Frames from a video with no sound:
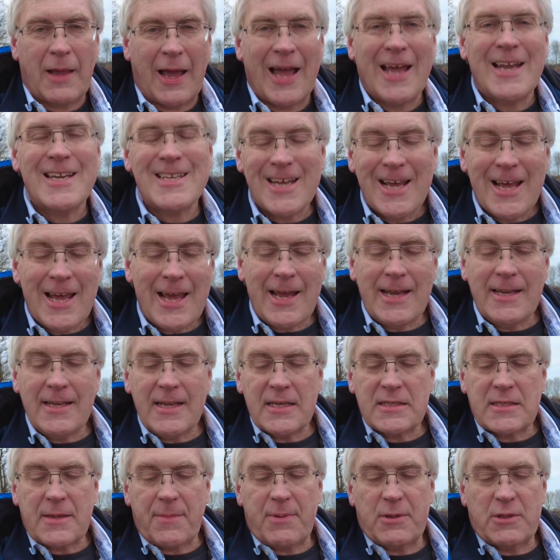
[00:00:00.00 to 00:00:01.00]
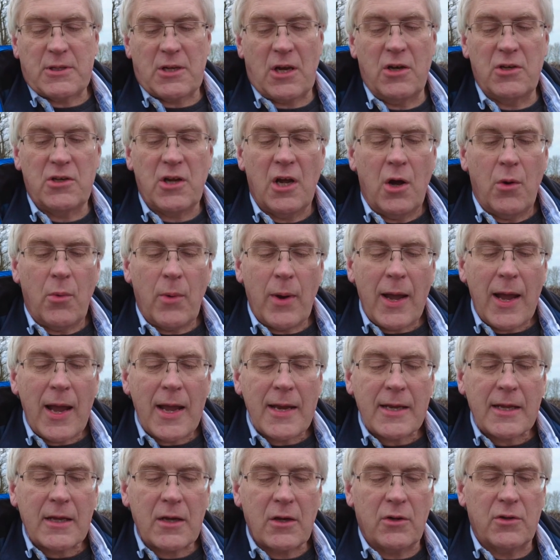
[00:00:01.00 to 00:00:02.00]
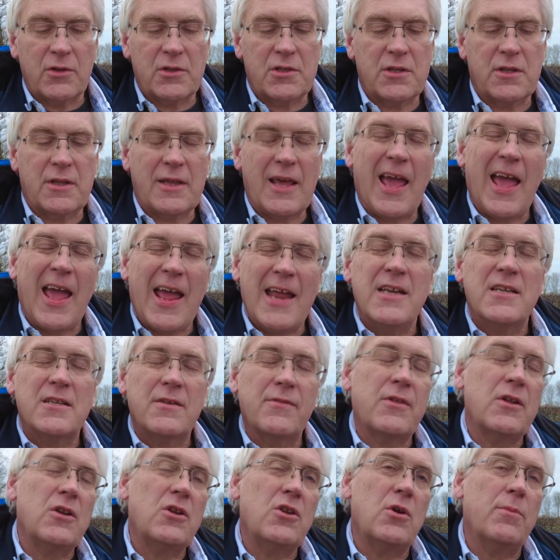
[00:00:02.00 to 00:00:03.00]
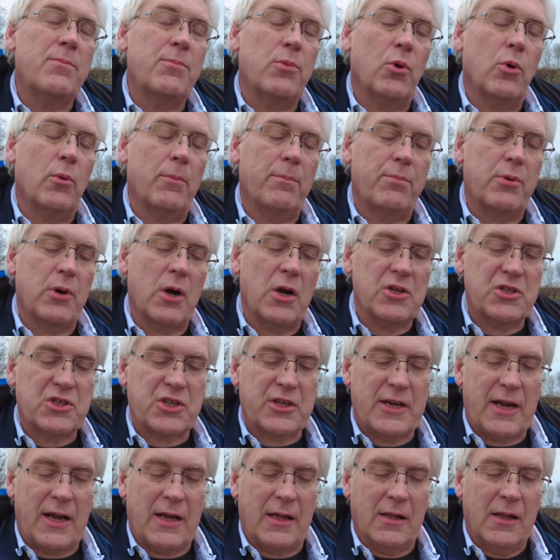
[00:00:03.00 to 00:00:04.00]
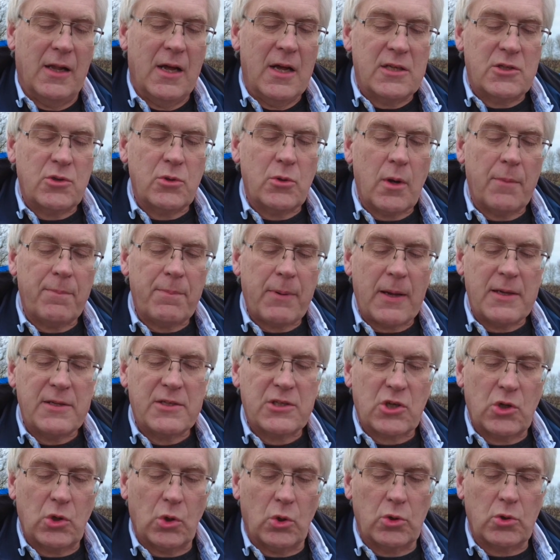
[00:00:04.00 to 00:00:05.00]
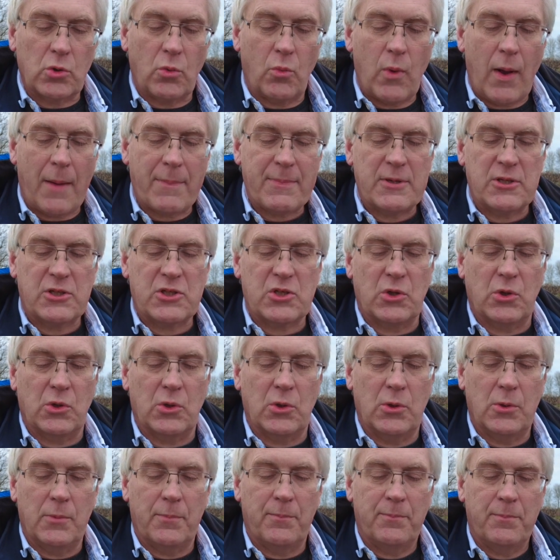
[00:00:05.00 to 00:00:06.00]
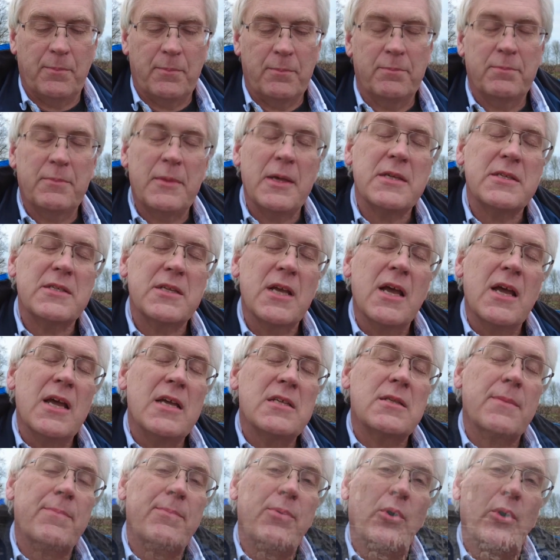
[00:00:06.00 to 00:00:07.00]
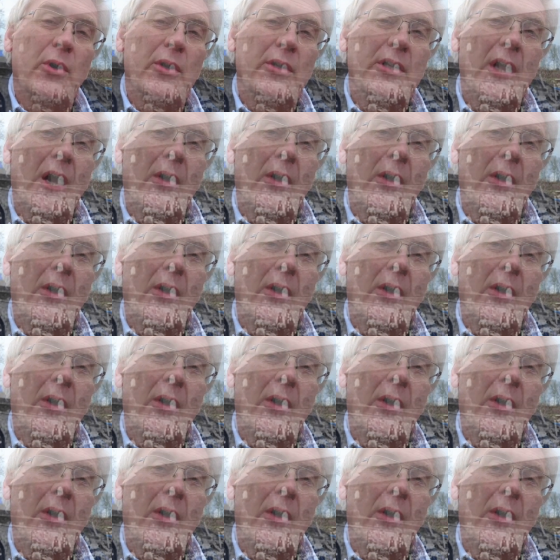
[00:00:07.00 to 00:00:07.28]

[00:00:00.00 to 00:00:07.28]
and in this episode we're heading on to the end of the Newport Branch Canal to a place called Wappenshall. This is the point